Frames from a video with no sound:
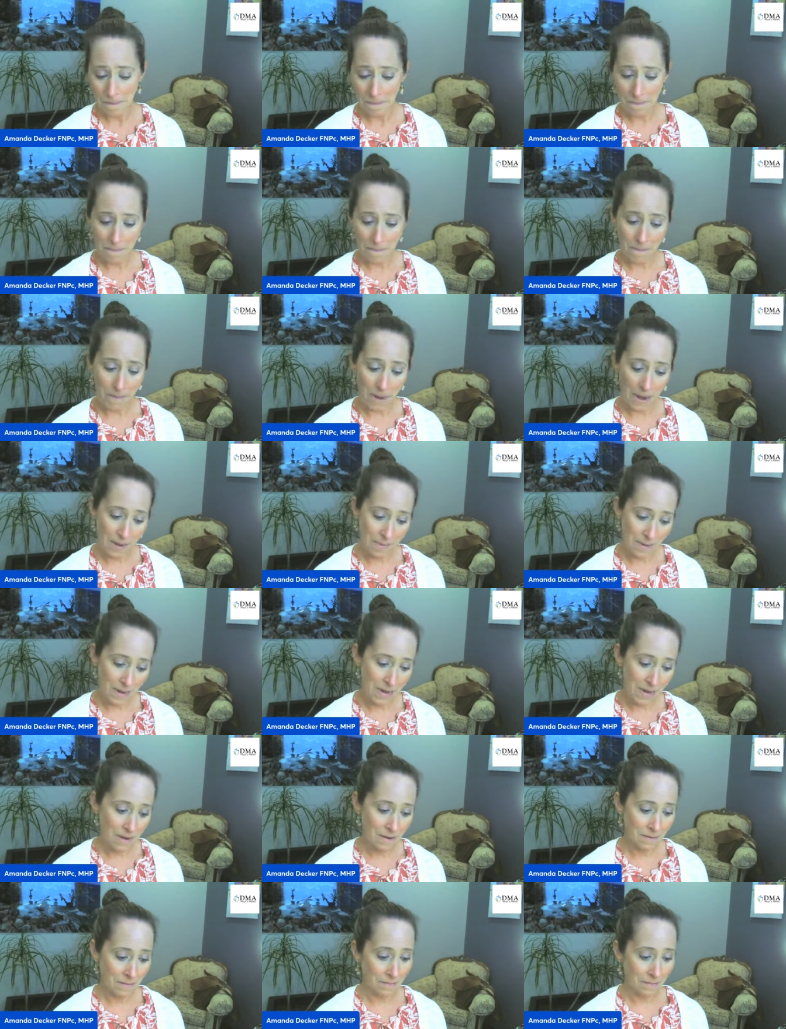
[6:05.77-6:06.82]

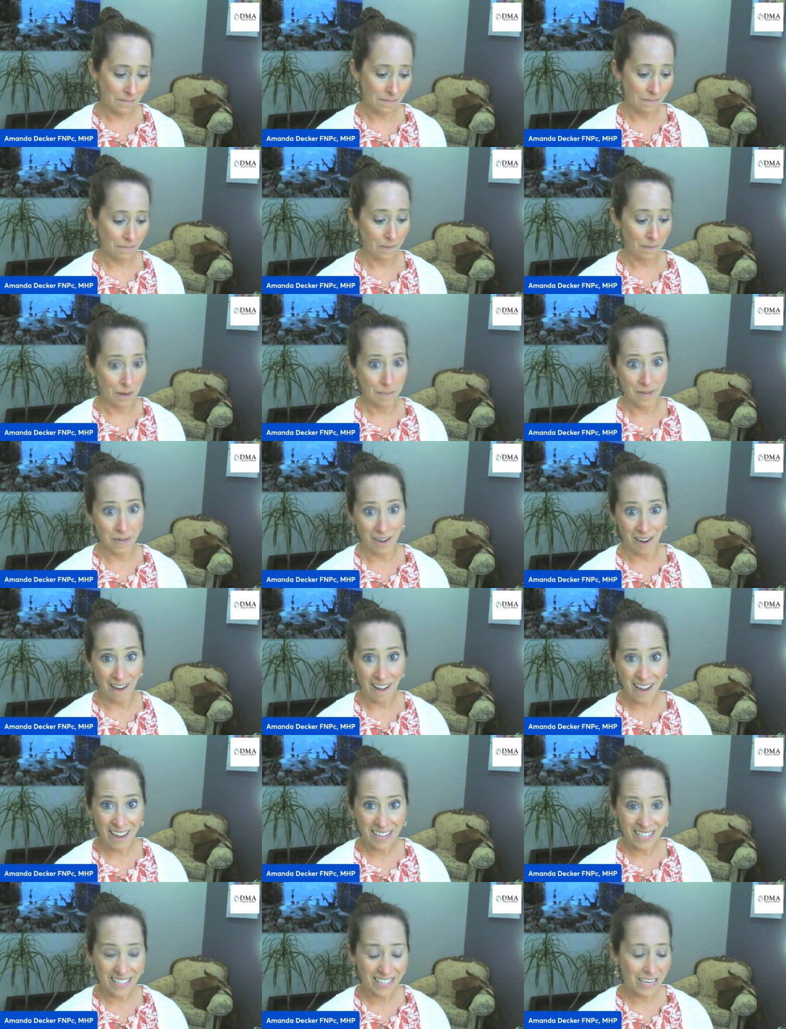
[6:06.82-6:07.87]
Maybe, maybe
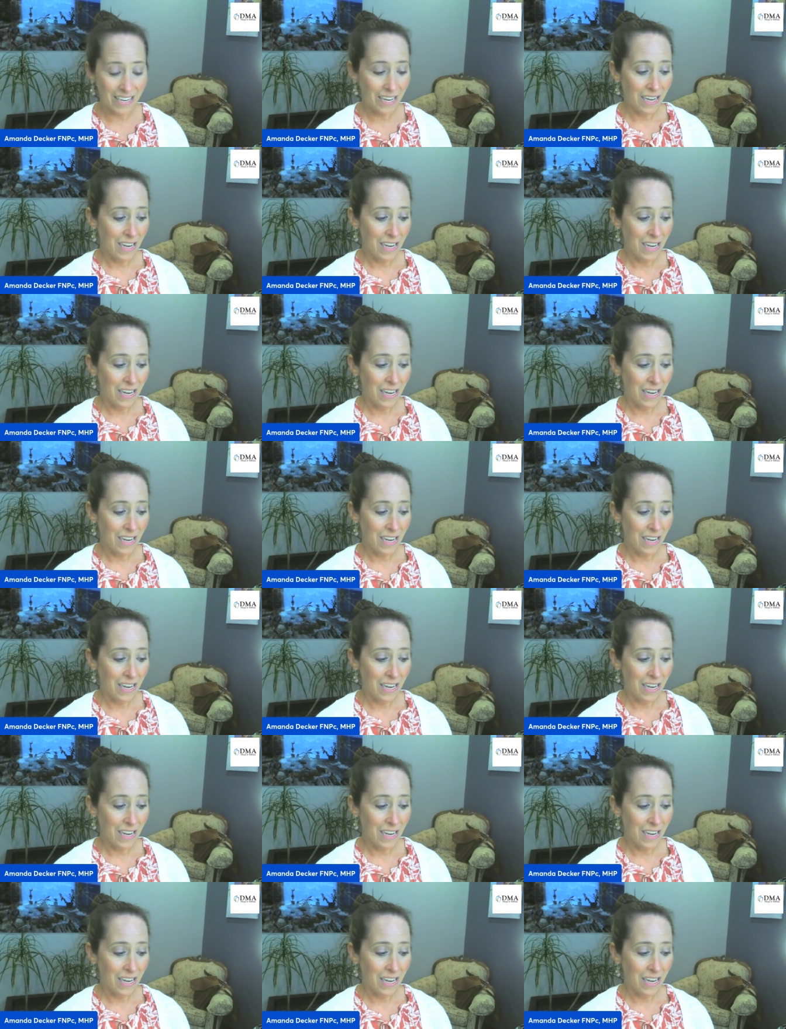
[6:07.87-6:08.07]
not.